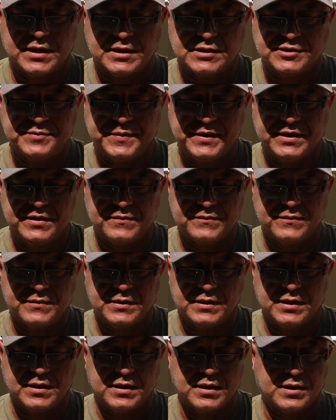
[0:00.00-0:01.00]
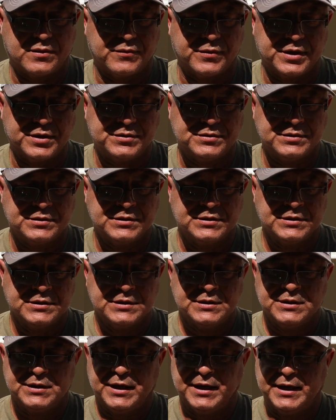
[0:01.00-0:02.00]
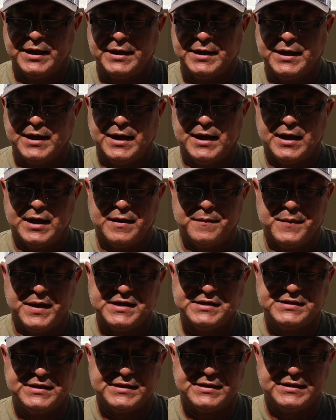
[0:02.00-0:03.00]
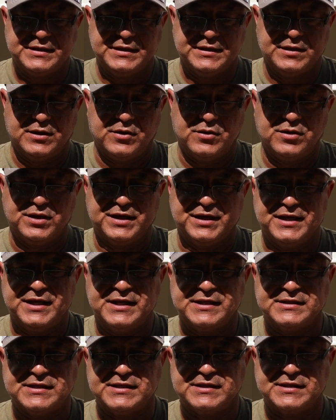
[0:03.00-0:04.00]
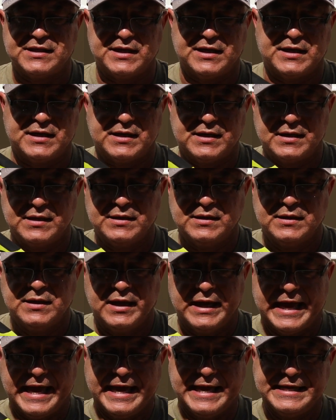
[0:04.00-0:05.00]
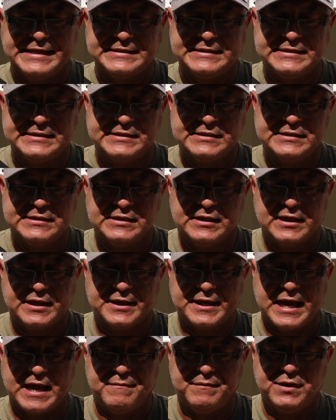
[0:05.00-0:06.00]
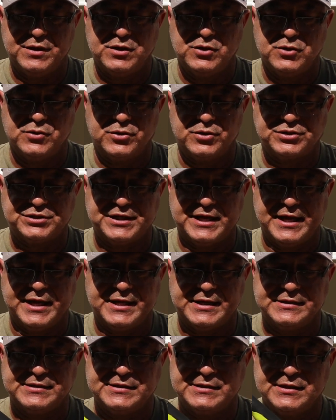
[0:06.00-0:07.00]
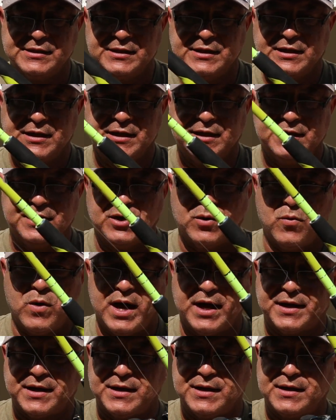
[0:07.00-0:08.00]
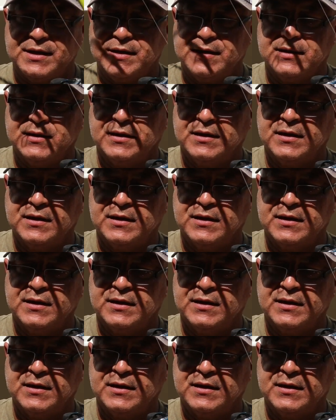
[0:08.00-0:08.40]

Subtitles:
spinning reel, and basically all it is a ace, a Gambler Lures ace in a wacky